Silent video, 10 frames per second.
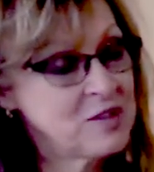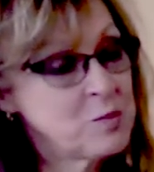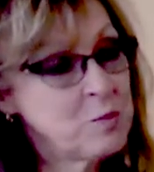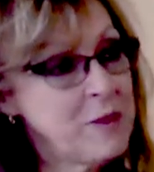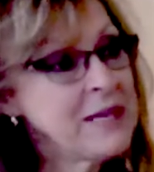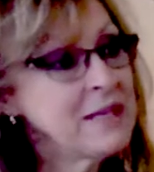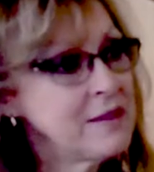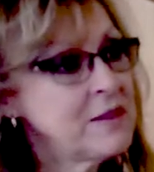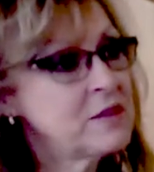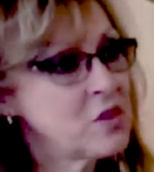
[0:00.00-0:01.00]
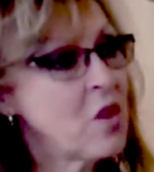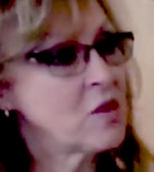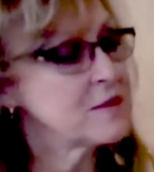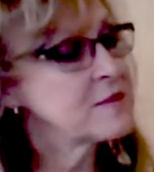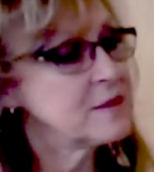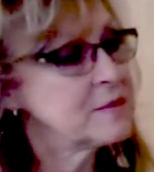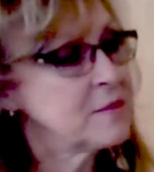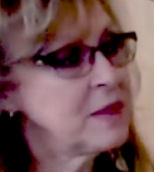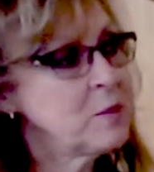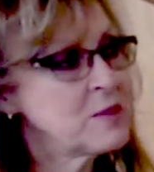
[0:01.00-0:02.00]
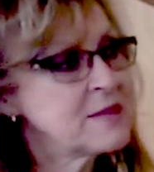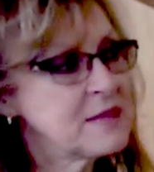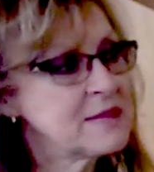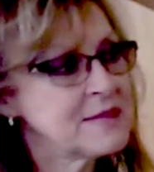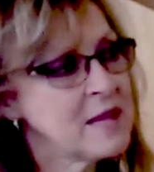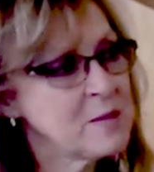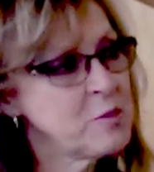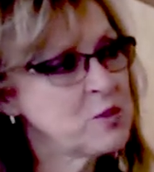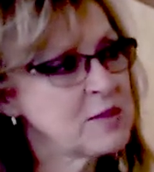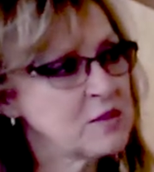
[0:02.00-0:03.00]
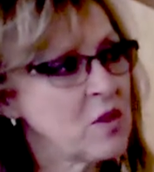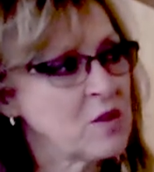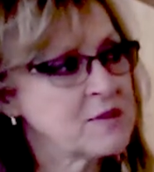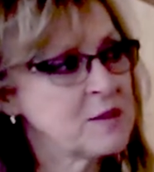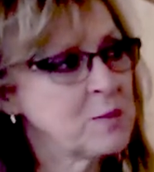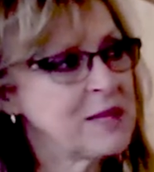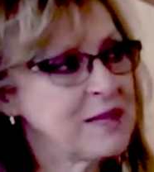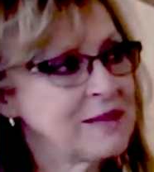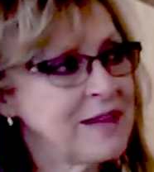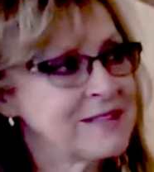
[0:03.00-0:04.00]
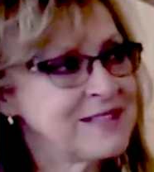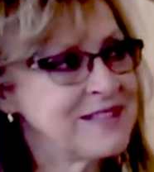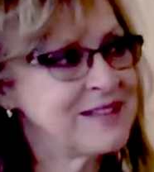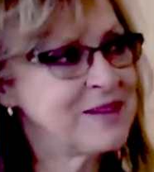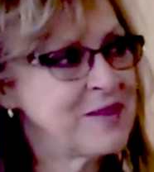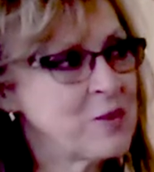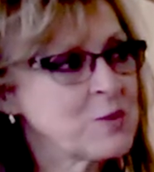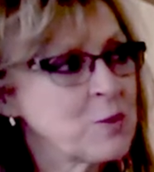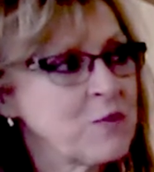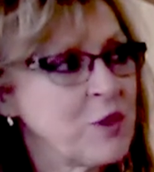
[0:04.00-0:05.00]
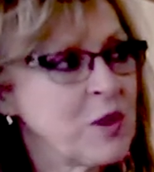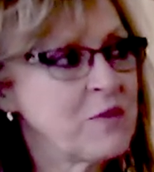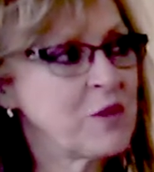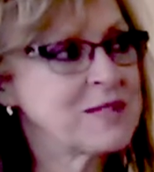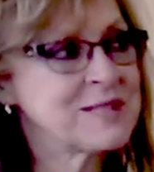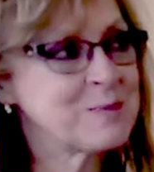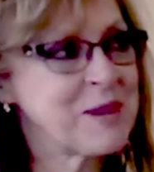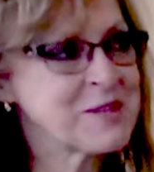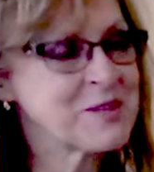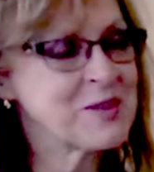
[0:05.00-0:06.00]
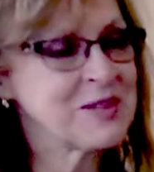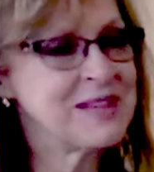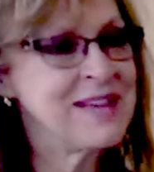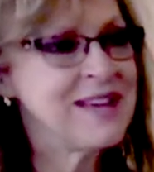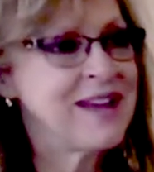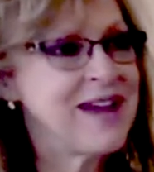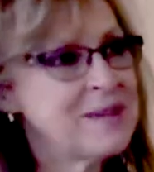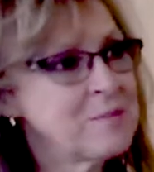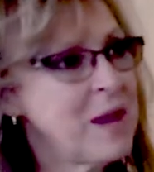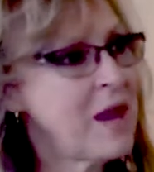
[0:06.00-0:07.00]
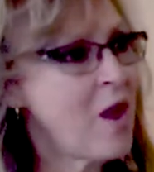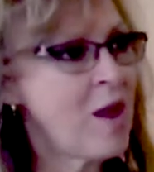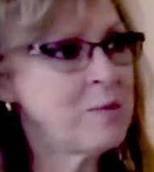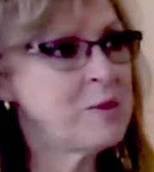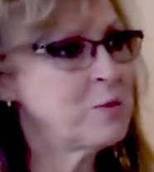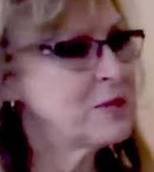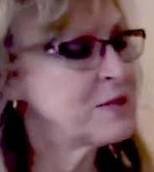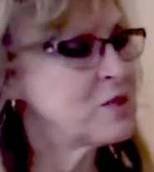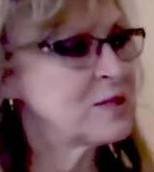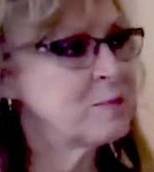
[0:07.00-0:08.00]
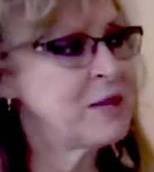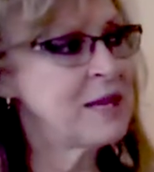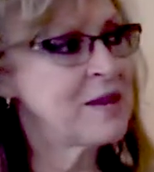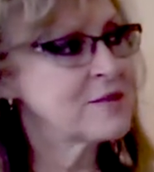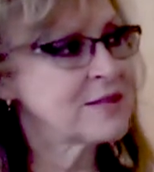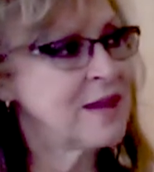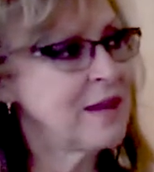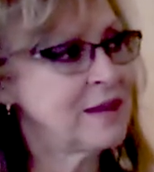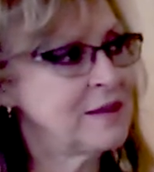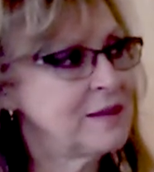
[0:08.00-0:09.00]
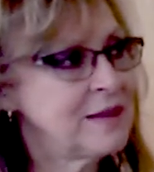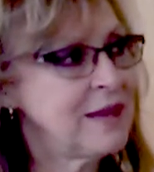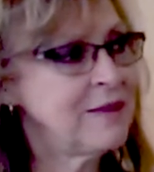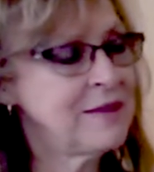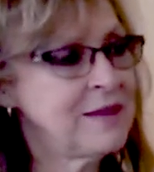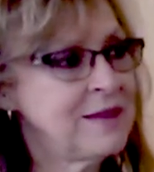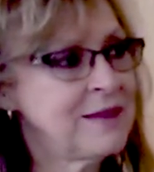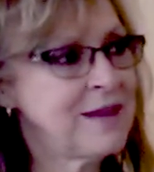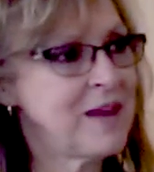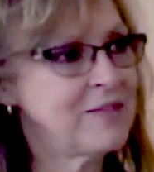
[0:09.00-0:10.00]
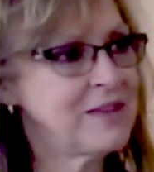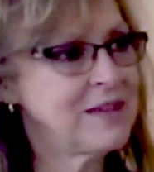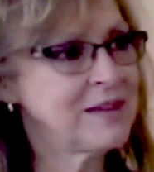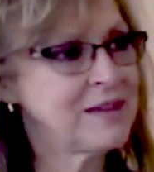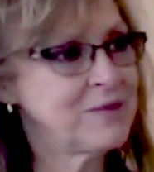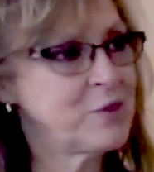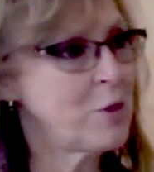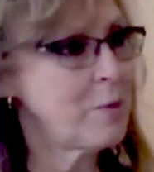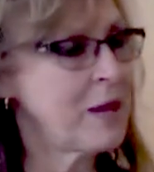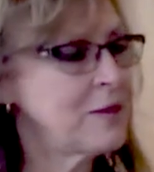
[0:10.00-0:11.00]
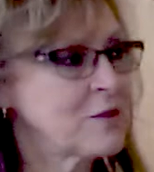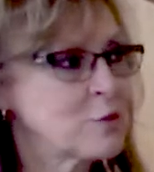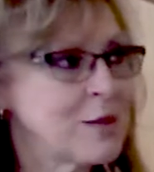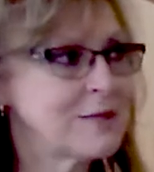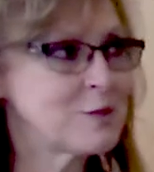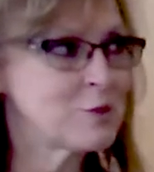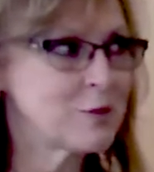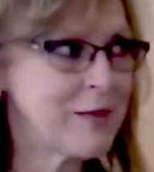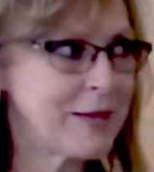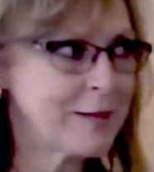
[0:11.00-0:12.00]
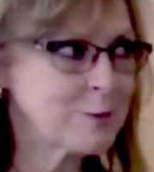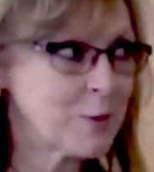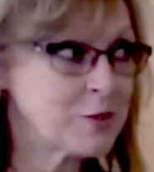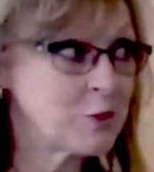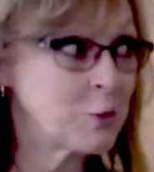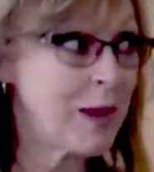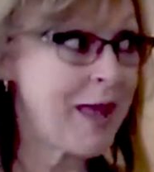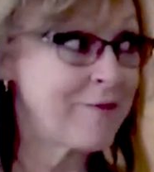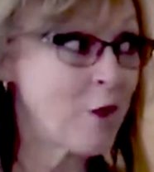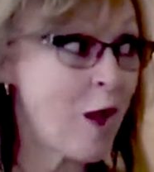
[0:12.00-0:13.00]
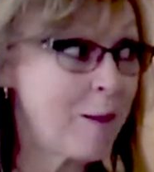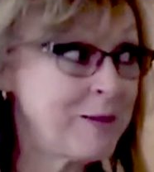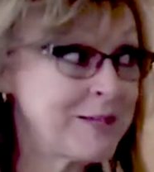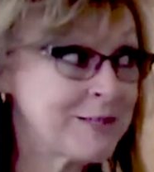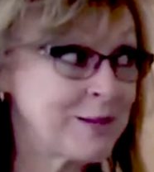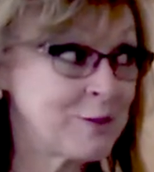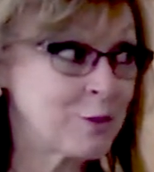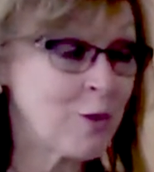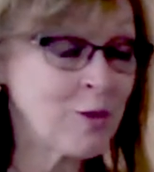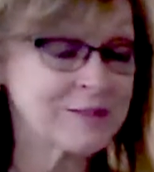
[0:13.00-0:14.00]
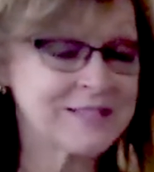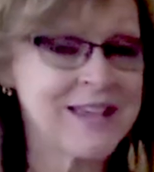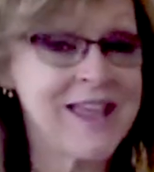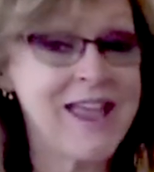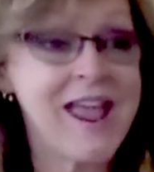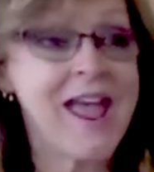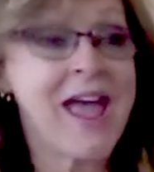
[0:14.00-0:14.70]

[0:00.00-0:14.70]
Mainly the dolls. Okay. It was the Sound of Music dolls that we collected, and those yes. were very, very special. My hobby was just being outside. And then I think, if you don't mind, I'll transition to that next question. Yeah. Do I have a hobby as right. an adult? Ex- yes.